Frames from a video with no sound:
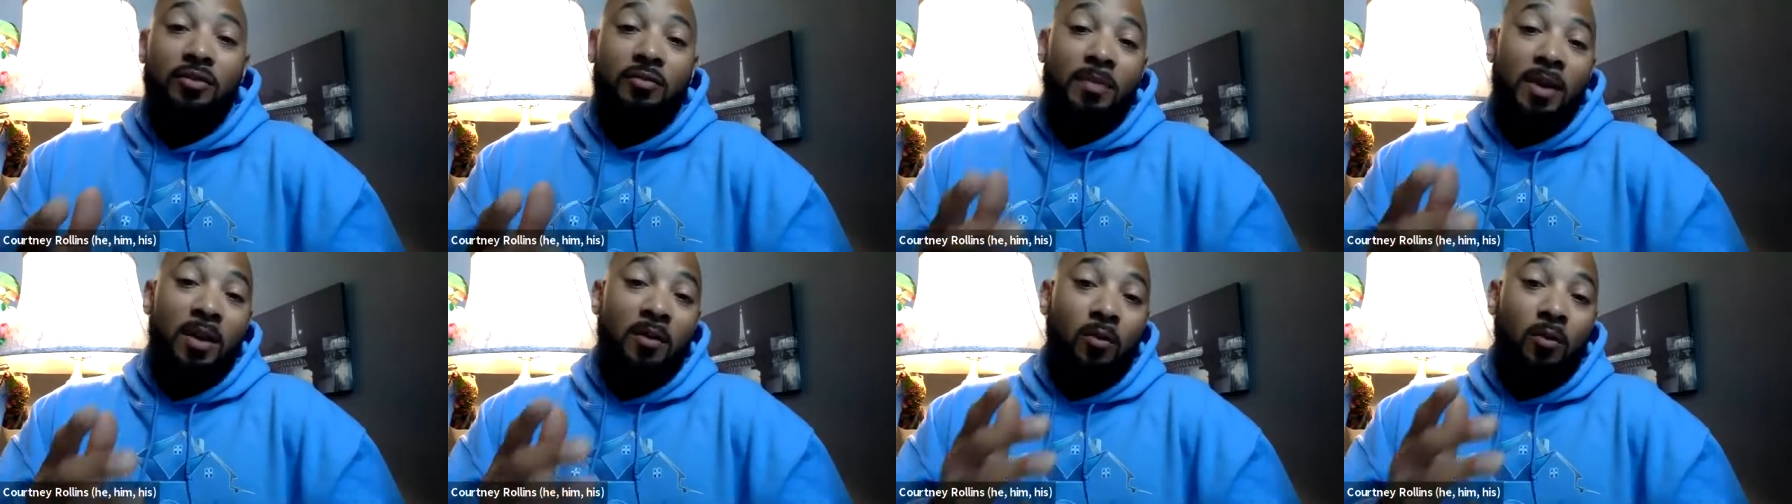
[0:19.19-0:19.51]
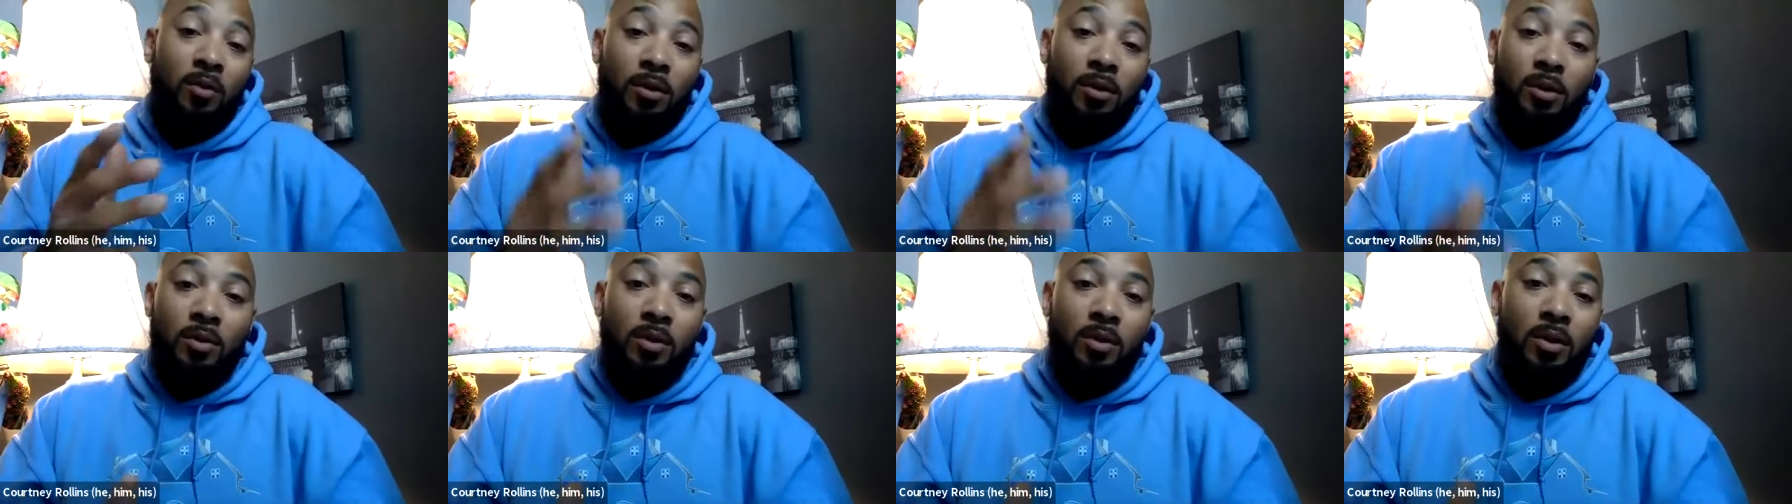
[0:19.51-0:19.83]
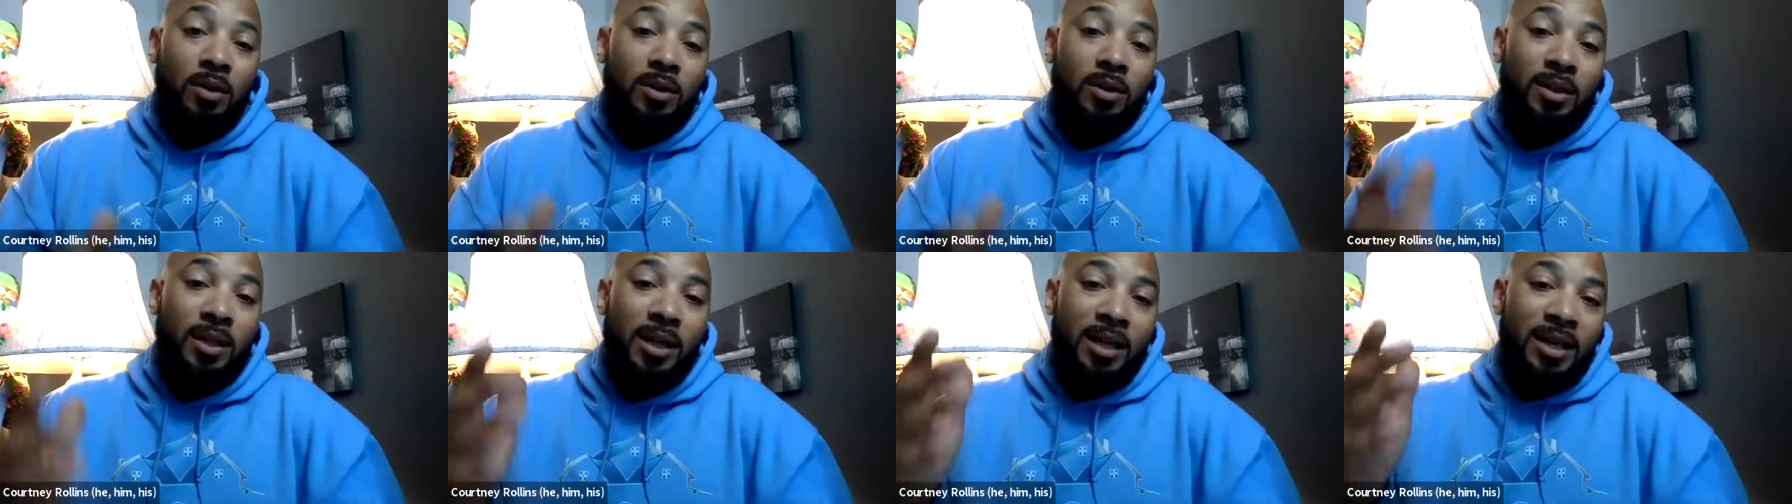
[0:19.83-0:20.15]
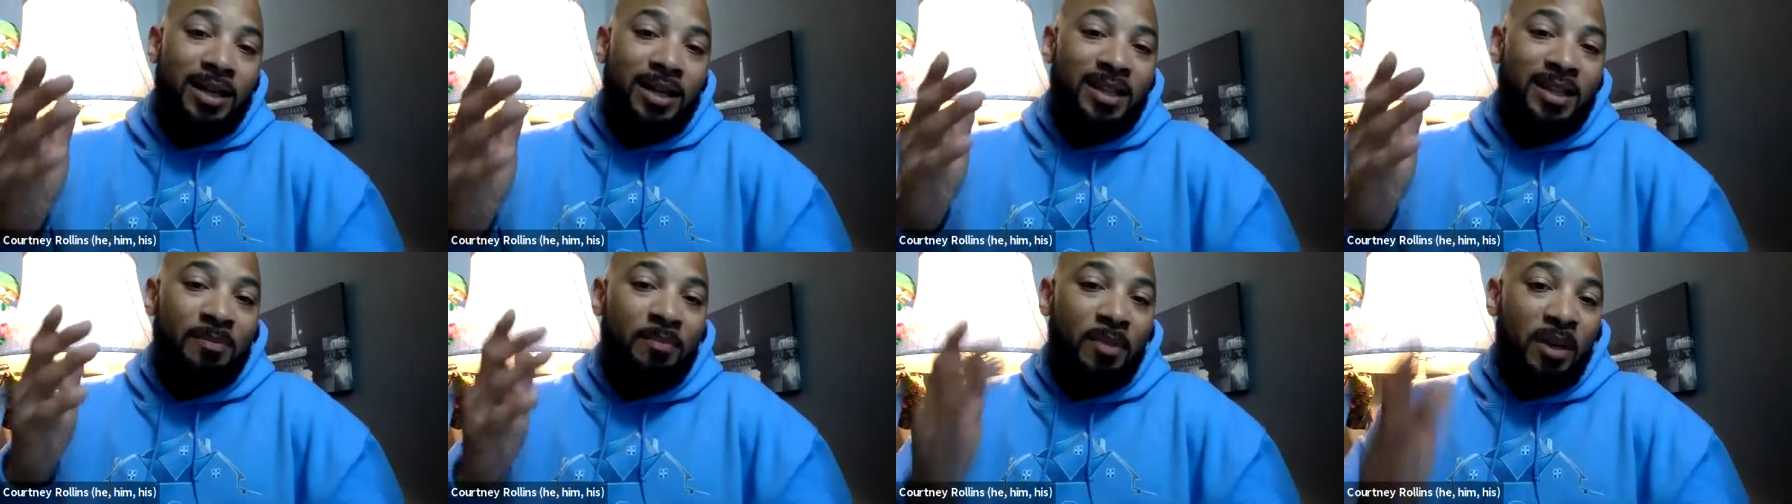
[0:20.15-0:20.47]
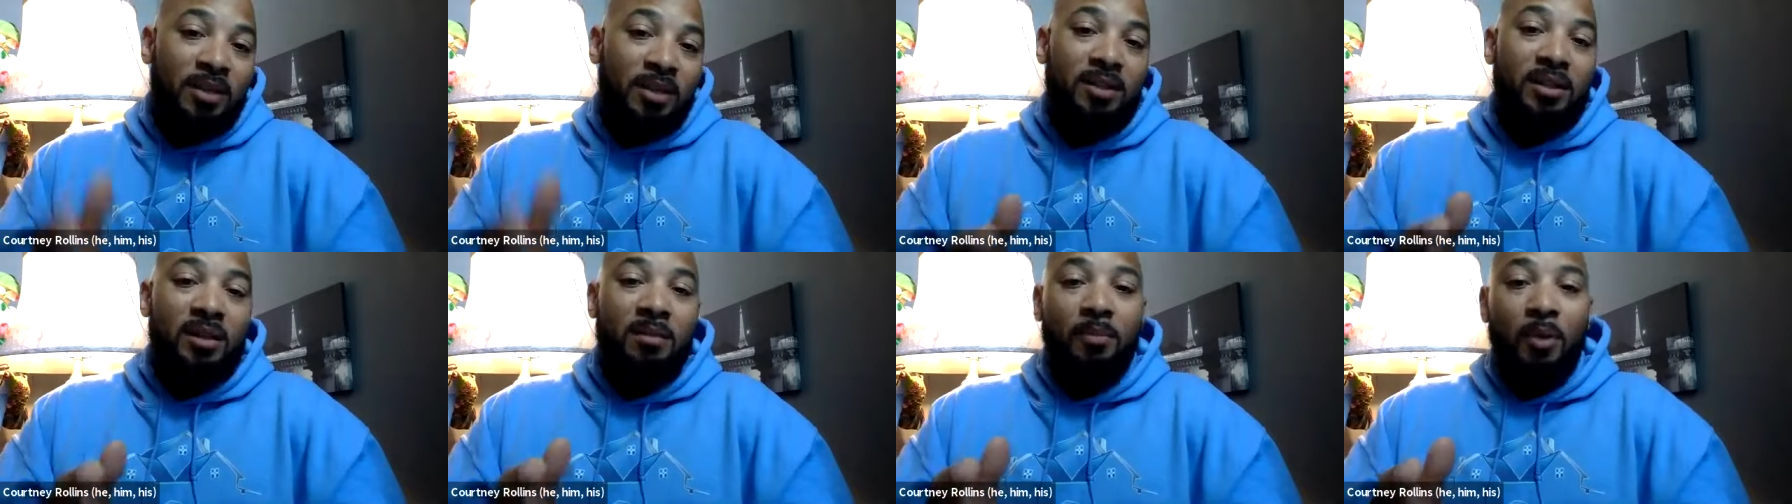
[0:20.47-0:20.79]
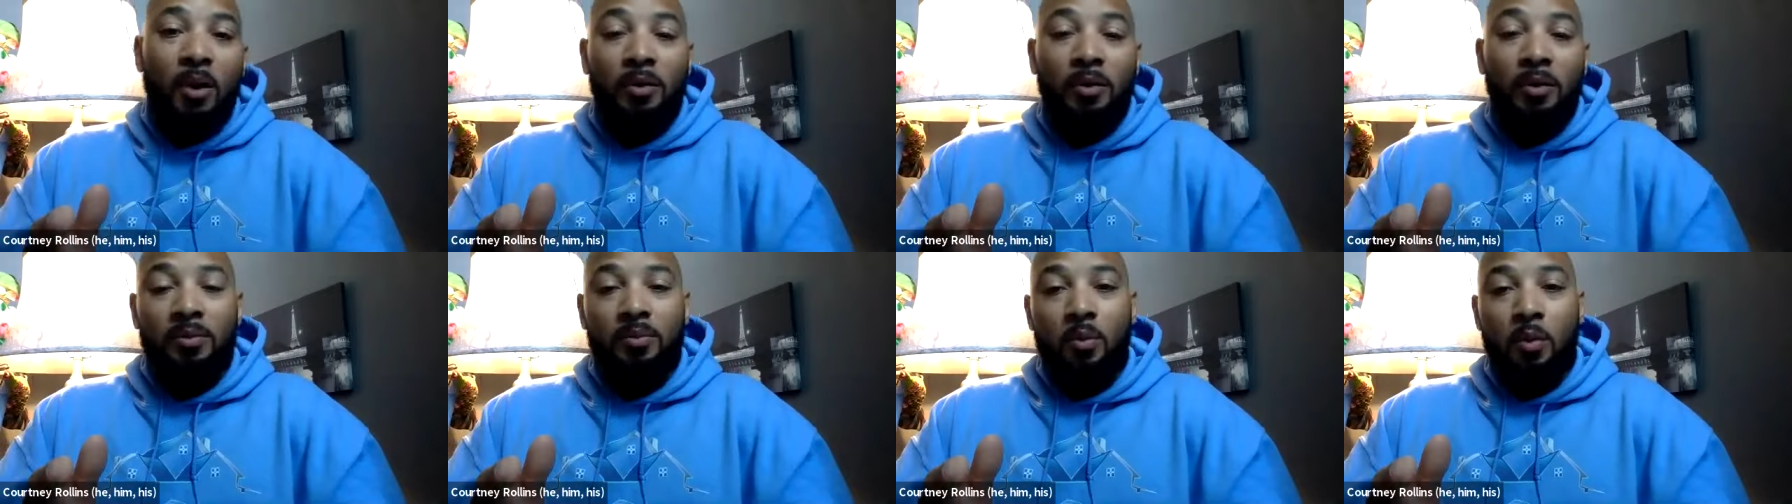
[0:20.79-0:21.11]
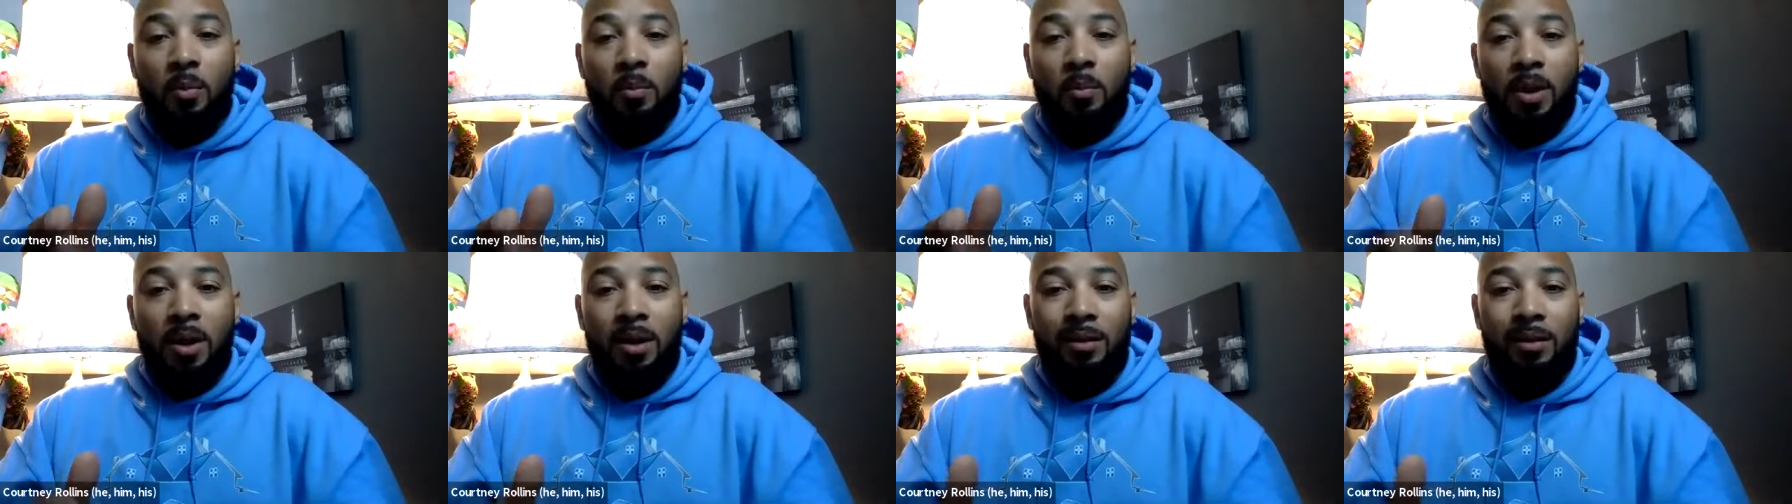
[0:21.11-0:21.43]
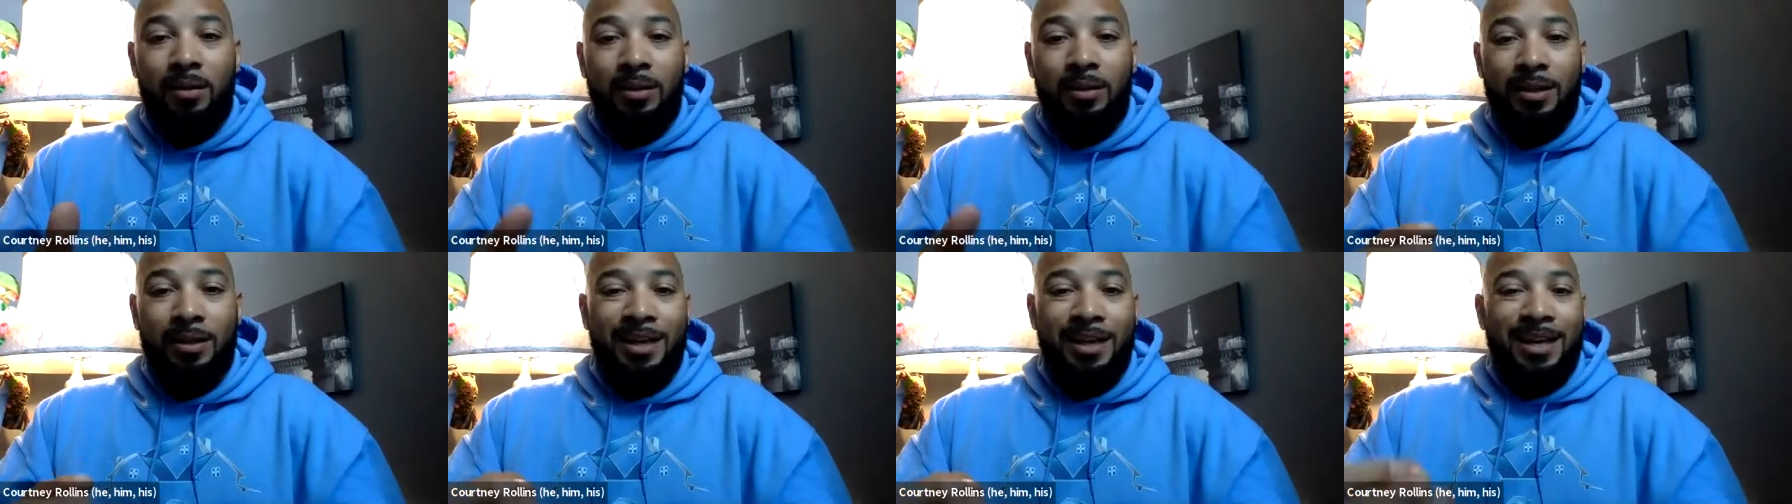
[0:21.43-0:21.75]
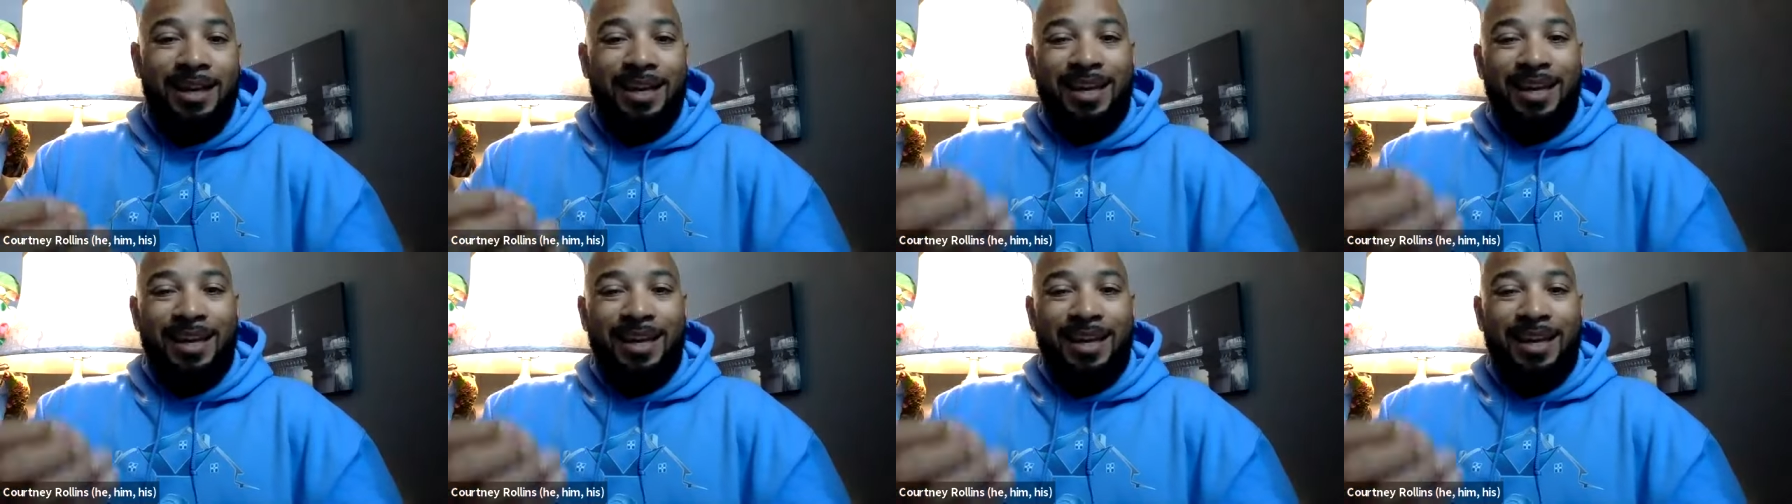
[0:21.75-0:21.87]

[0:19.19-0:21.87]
you may run across, especially in Baltimore, Maryland.